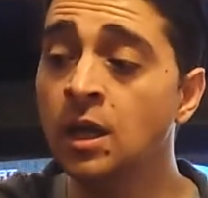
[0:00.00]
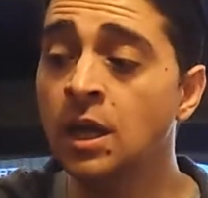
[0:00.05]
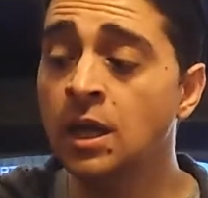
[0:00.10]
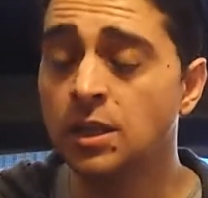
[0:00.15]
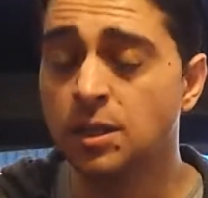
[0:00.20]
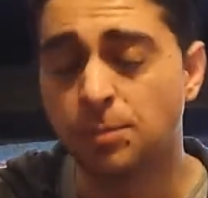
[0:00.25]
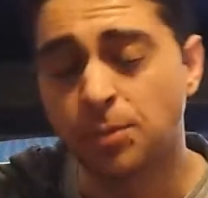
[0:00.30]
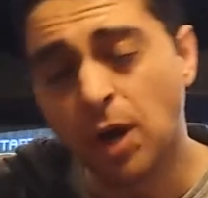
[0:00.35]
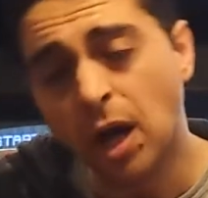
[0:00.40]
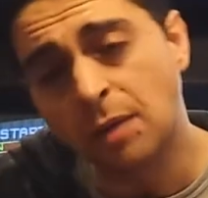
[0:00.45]

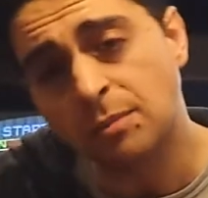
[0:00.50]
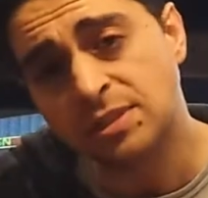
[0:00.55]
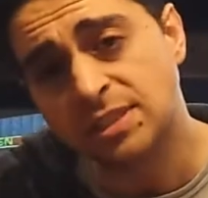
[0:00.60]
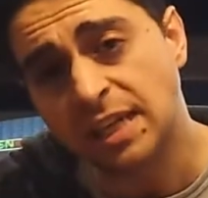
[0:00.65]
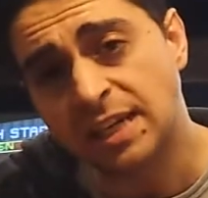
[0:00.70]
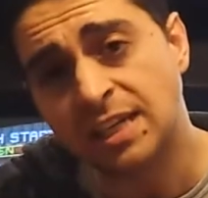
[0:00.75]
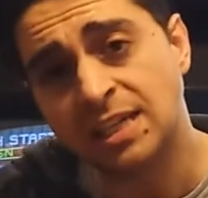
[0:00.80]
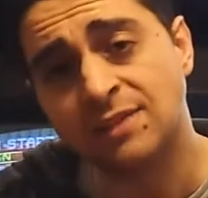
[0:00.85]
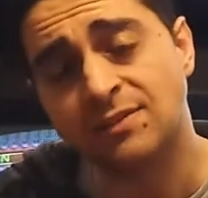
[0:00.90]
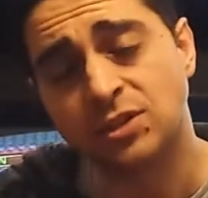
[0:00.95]
The problem is I
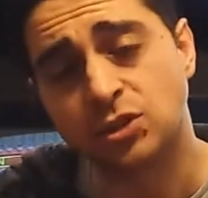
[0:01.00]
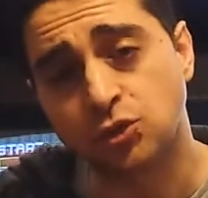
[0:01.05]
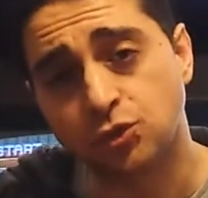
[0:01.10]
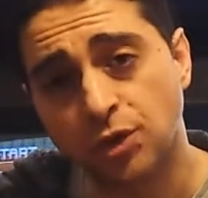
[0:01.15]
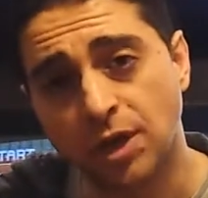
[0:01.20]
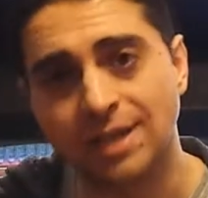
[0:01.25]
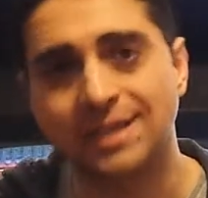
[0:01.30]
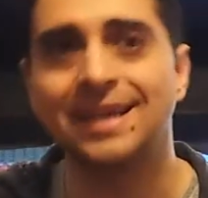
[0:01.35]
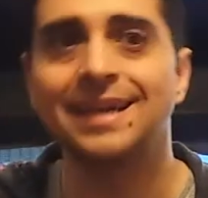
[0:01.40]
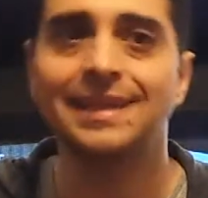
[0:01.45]
didn't have a
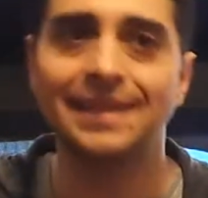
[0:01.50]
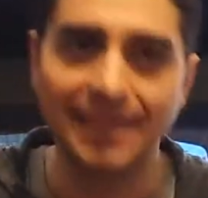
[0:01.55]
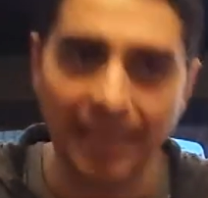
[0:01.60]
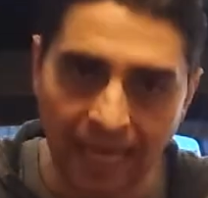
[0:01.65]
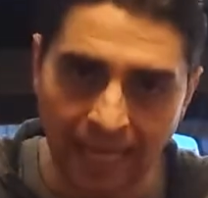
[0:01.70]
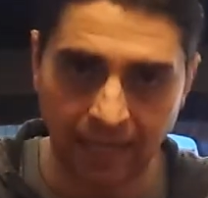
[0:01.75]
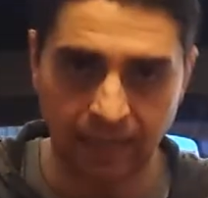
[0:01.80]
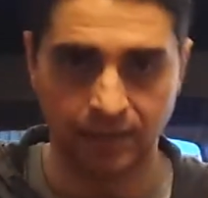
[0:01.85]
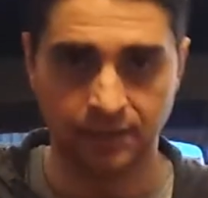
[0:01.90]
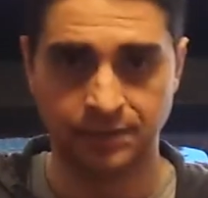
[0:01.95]
truck
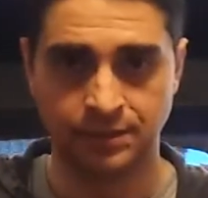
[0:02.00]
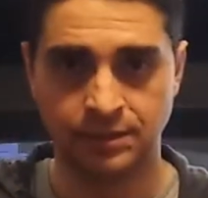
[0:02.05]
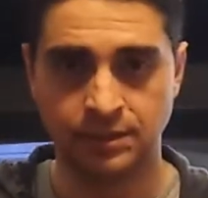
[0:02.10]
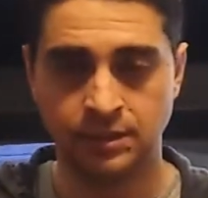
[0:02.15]
again.